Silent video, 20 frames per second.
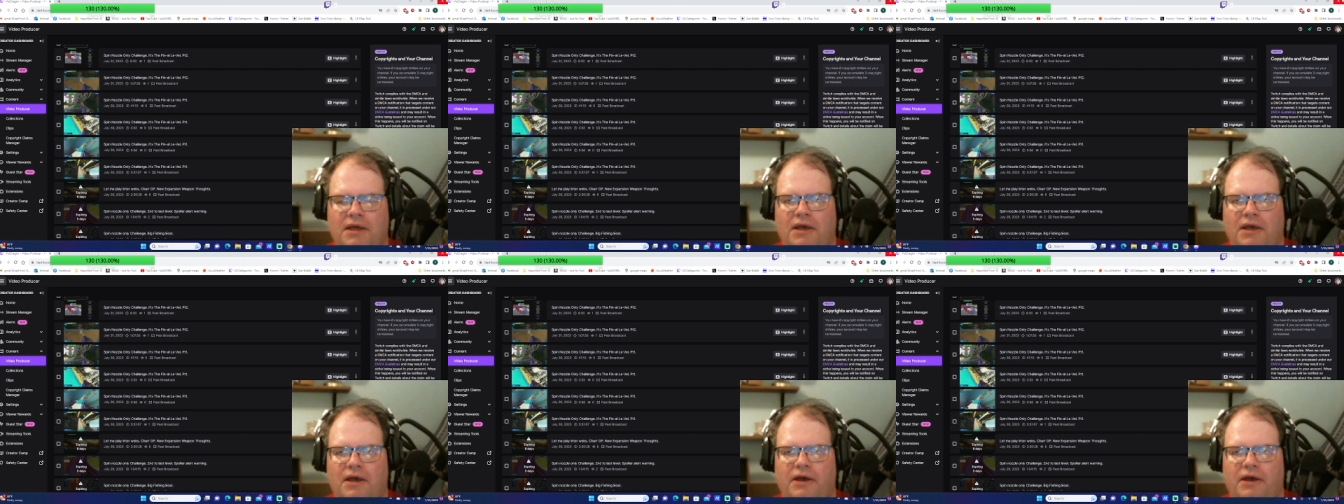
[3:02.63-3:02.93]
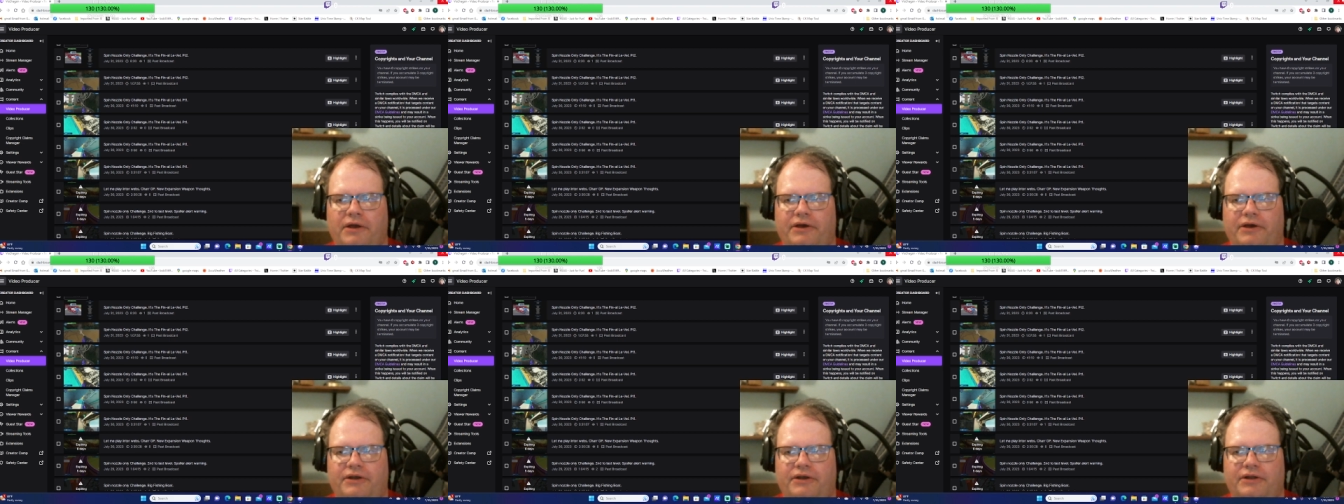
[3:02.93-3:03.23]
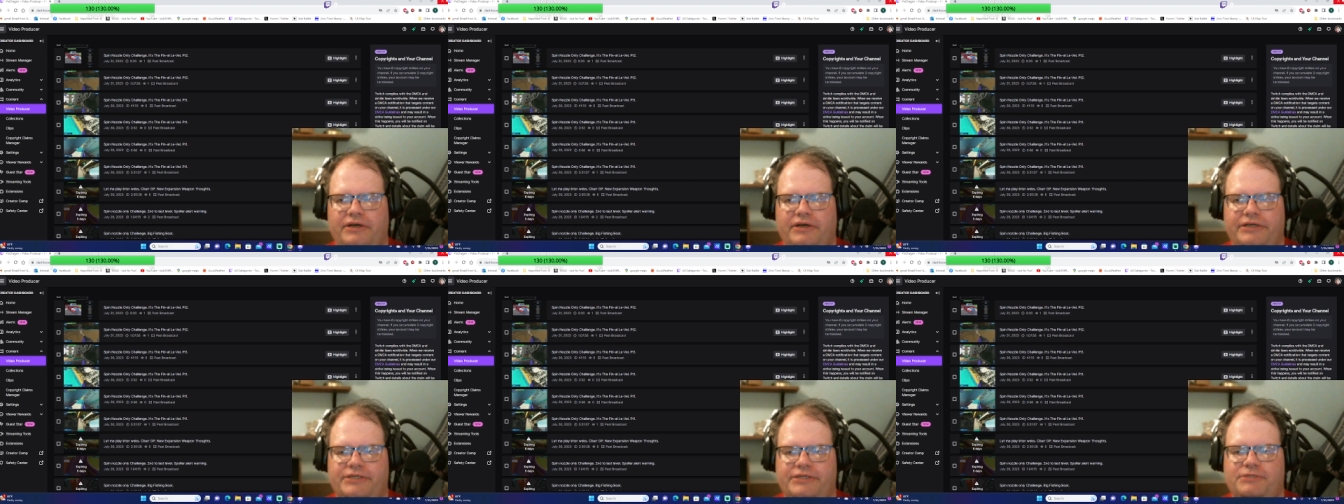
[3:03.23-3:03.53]
I got a
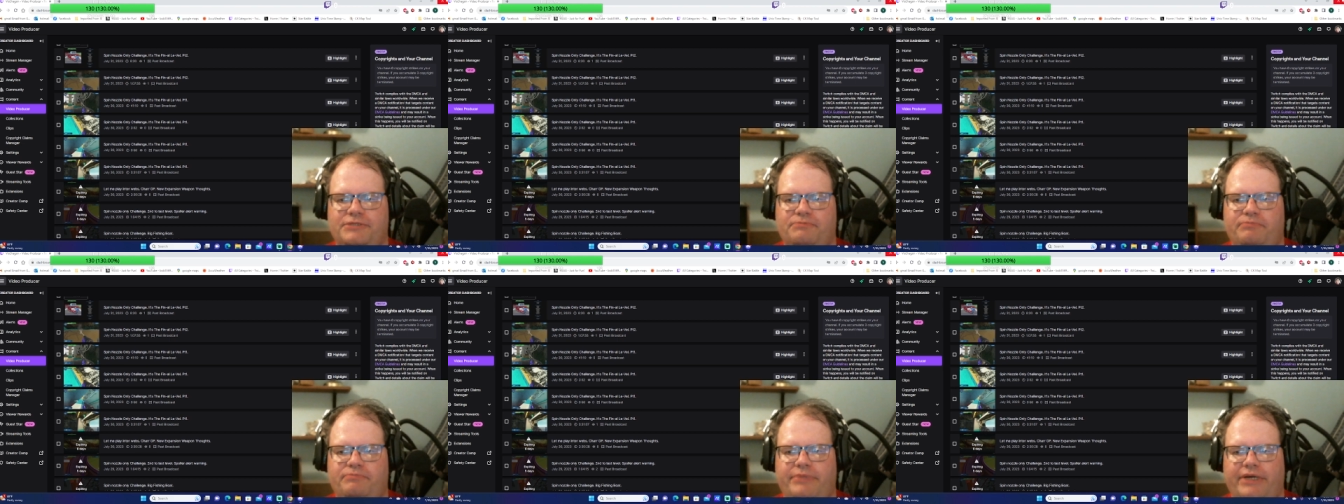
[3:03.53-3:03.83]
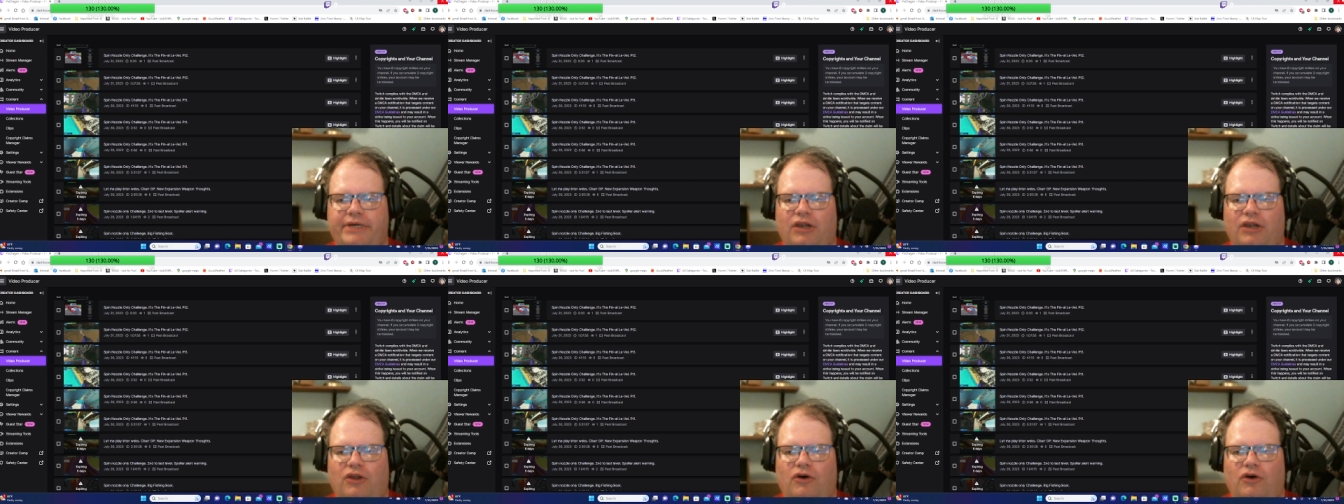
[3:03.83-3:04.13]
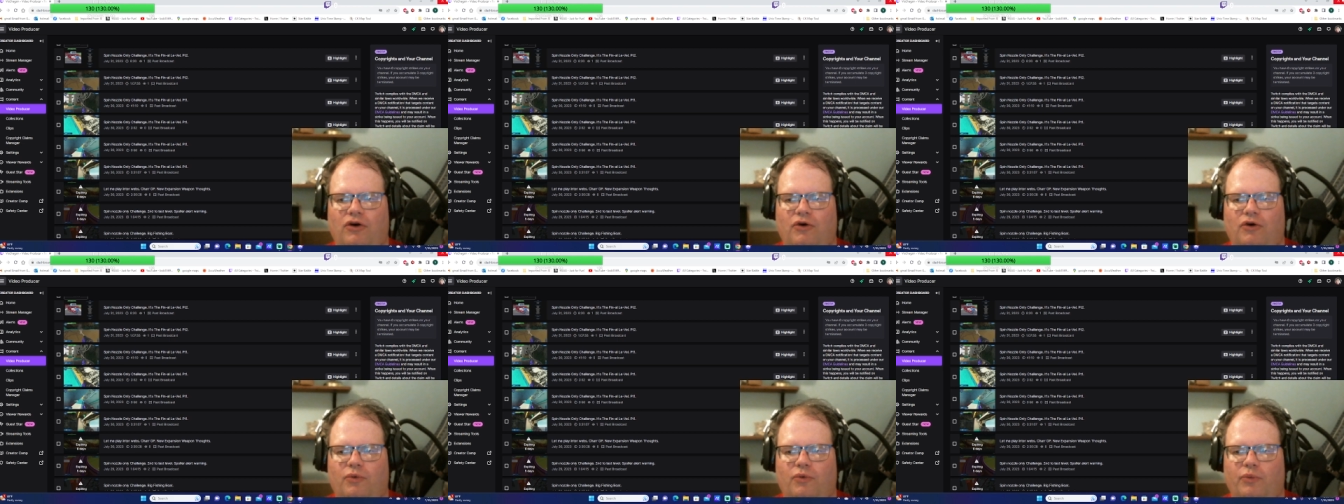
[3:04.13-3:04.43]
nice big
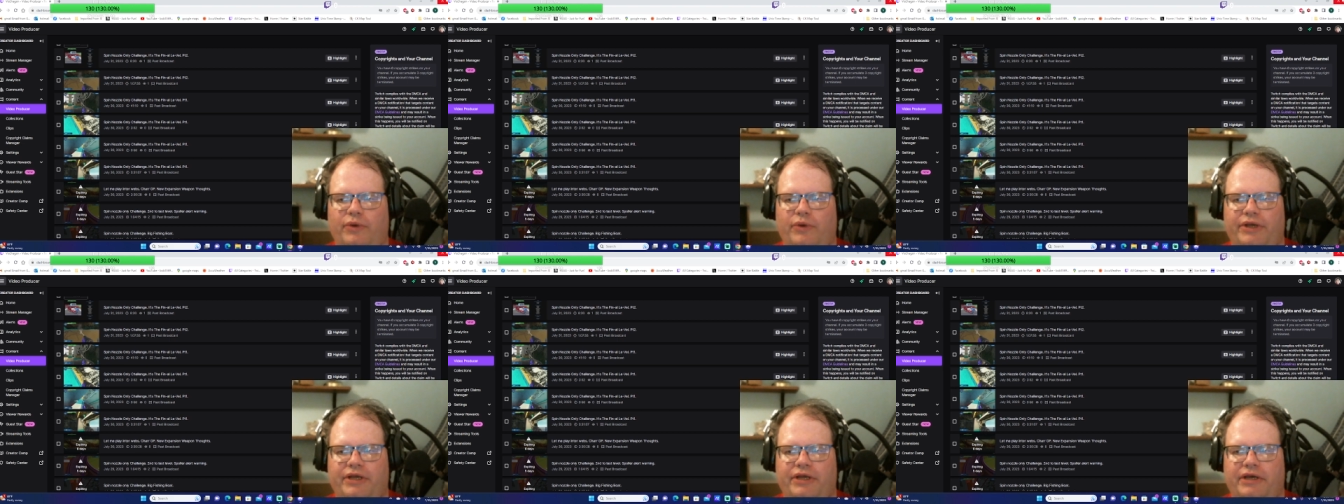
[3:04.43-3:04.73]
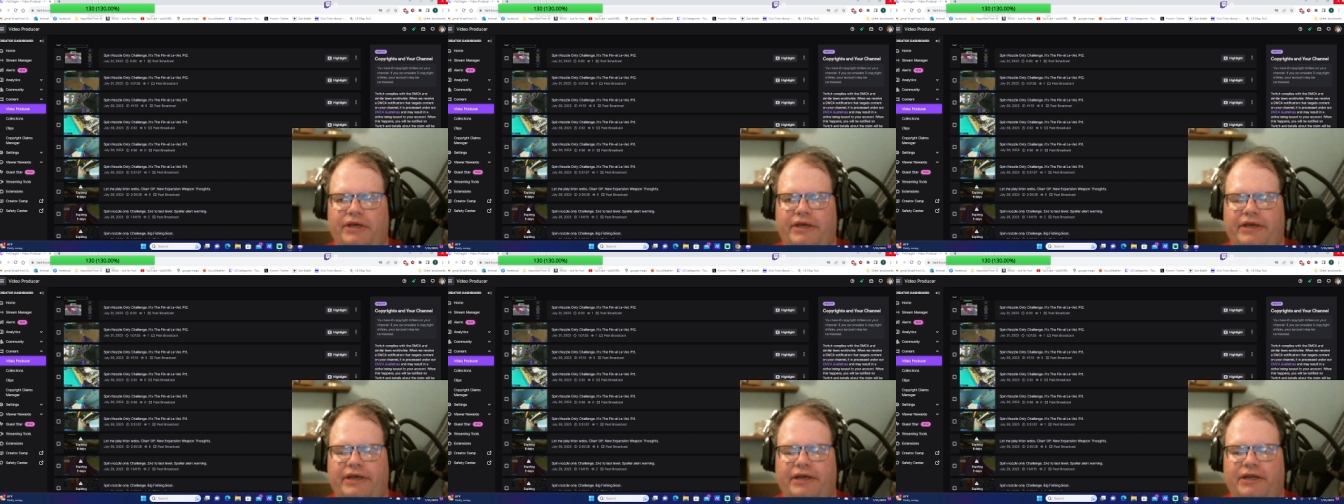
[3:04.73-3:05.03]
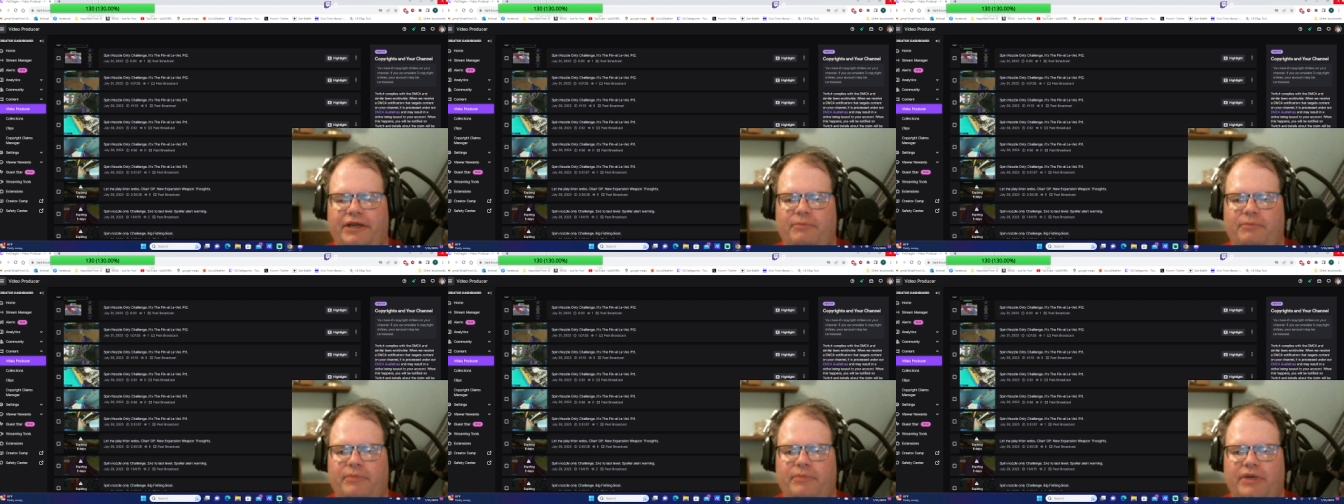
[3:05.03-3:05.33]
long week ahead
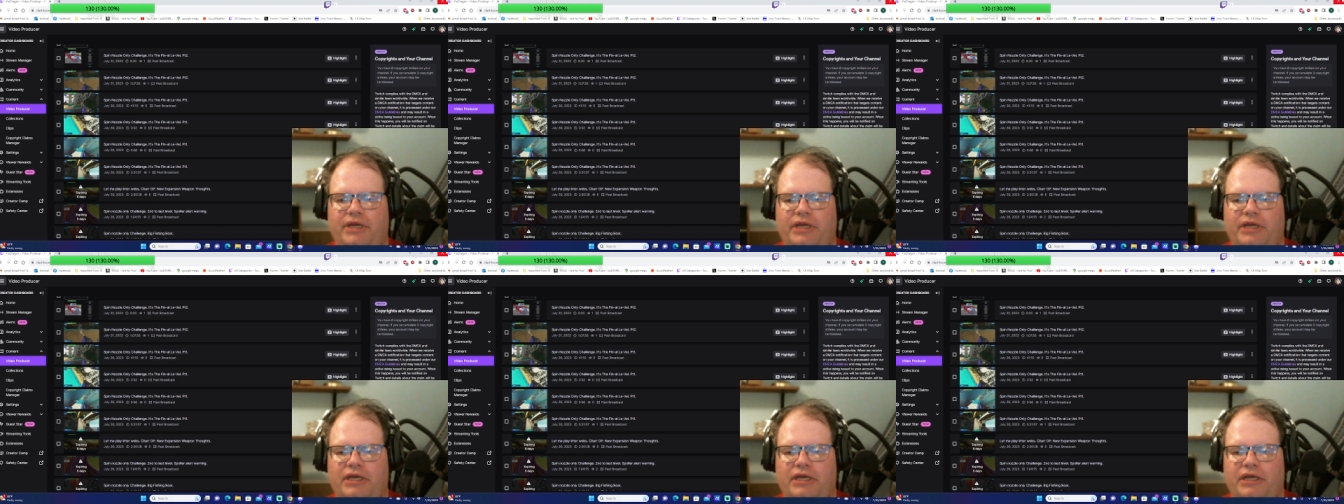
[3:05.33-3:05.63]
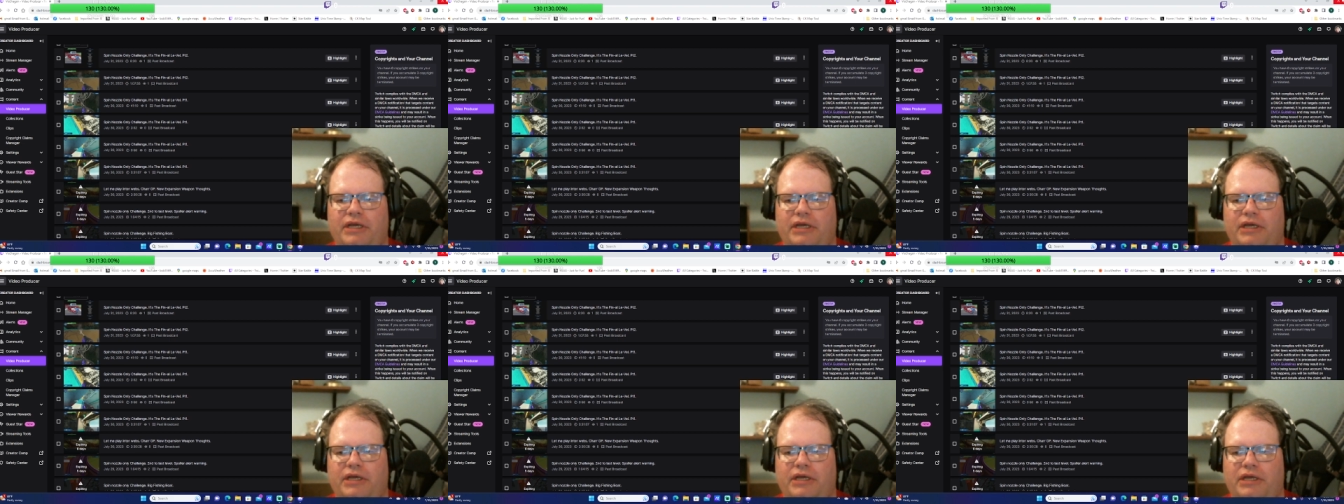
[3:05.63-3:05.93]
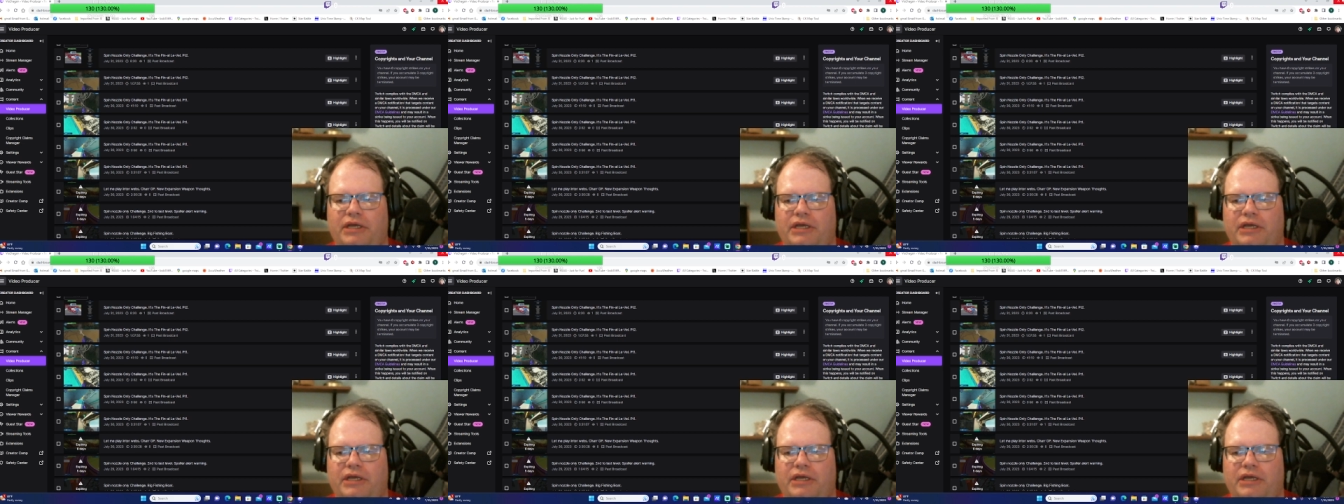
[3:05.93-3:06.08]
of me